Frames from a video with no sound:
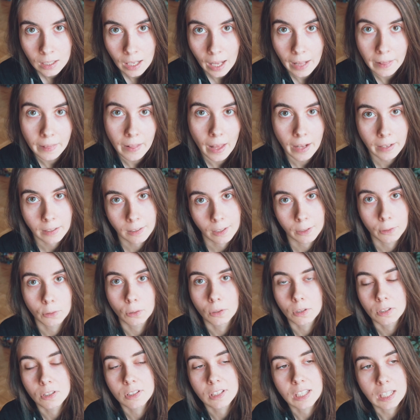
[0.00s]
and then go
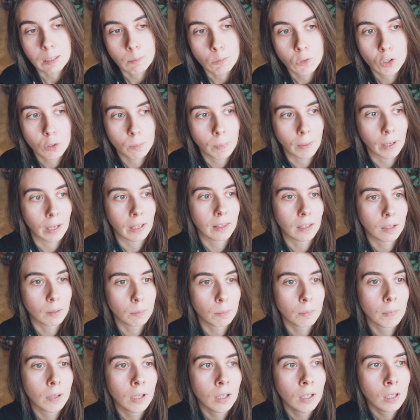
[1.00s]
on Steam to buy
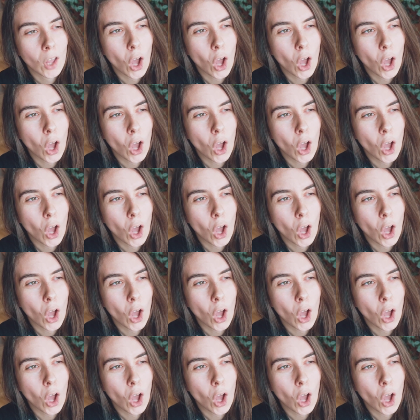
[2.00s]
them.